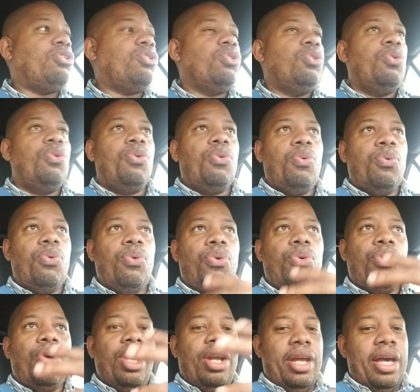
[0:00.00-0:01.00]

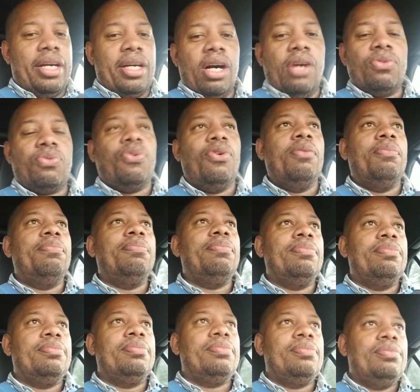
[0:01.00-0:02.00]
and that comes
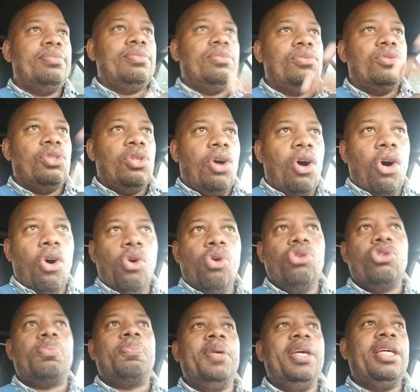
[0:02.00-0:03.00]
from old
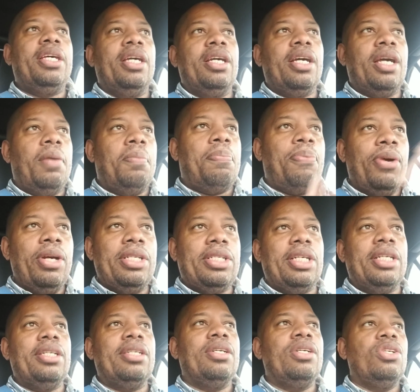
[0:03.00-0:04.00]
speaking and
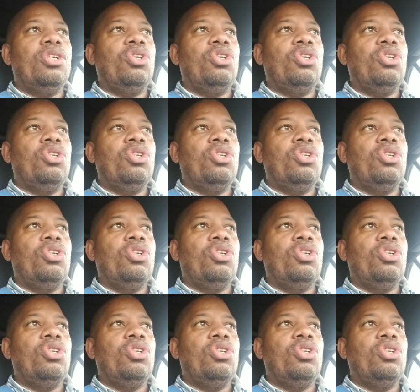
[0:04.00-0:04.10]
preaching